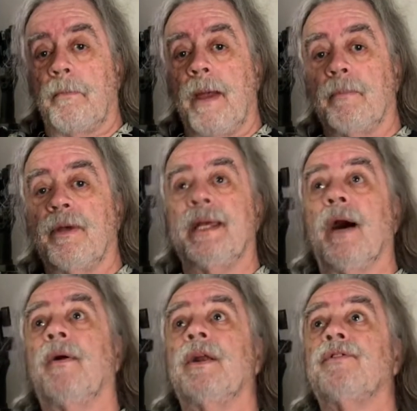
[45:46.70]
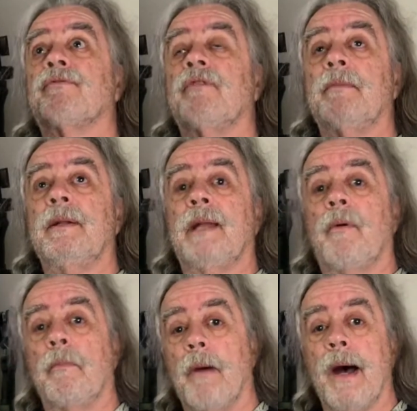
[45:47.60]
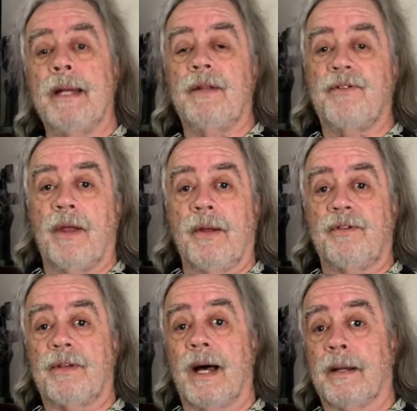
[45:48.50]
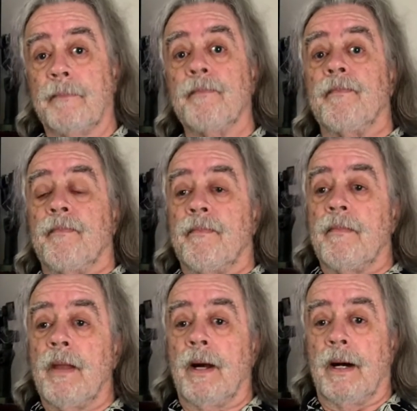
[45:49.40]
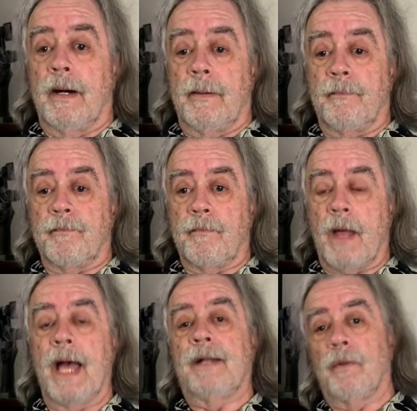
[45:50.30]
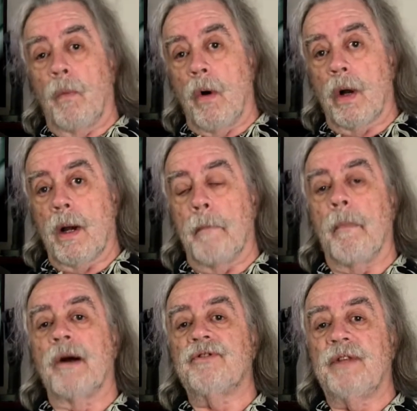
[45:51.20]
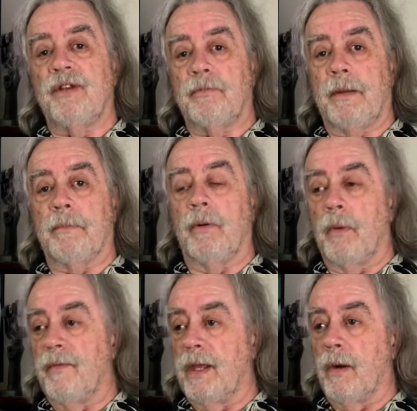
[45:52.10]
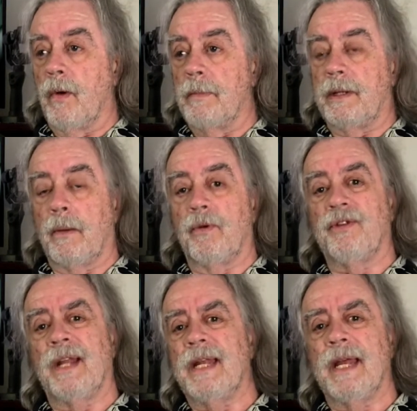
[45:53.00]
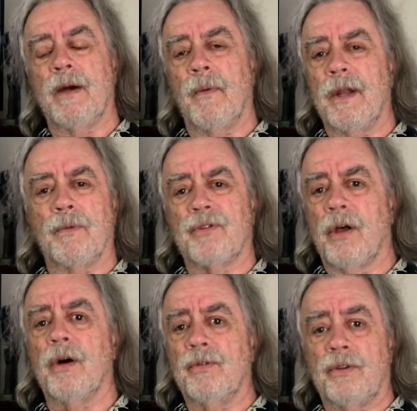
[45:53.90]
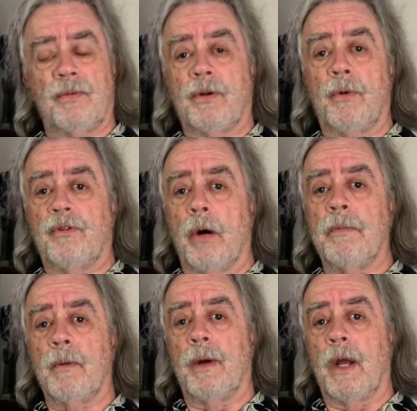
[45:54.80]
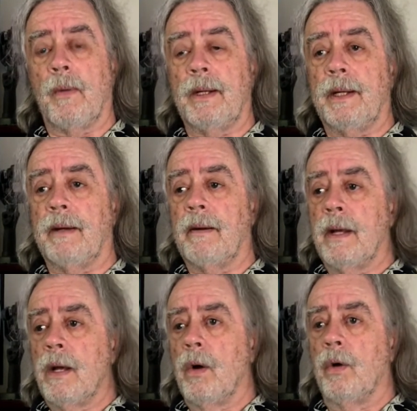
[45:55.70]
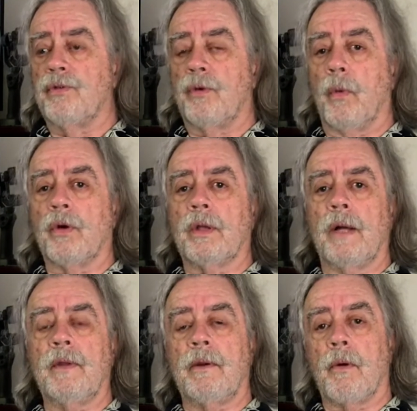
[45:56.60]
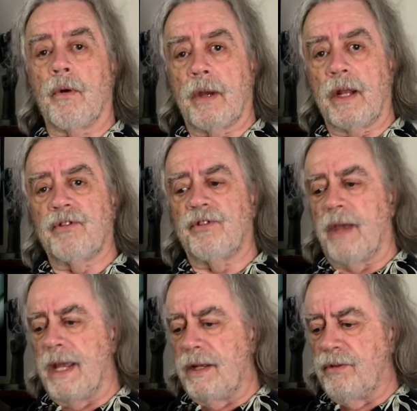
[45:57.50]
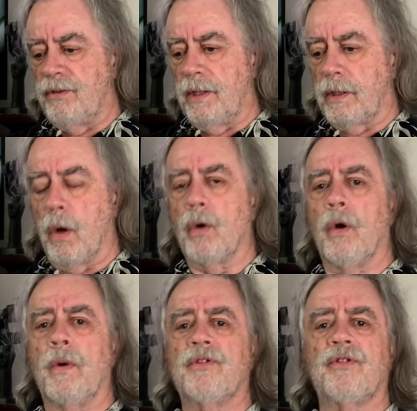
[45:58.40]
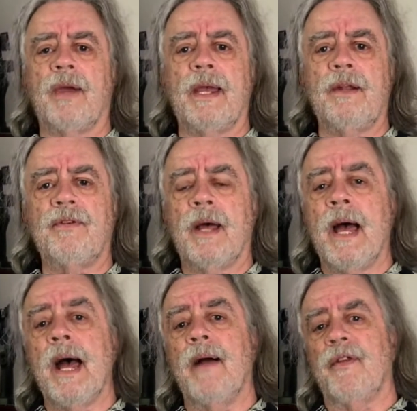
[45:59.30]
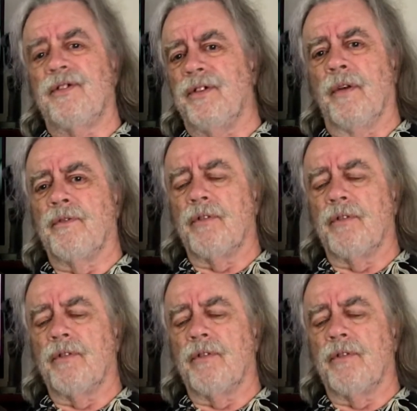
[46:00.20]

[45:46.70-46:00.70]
paper, yelling and screaming. They were buying and selling stock. I had to walk amongst these people with the equipment. I wasn't in there when it was closed. It was always open when I went in there. Also worked on the New York Exchange, the Cocoa Exchange, at the Silver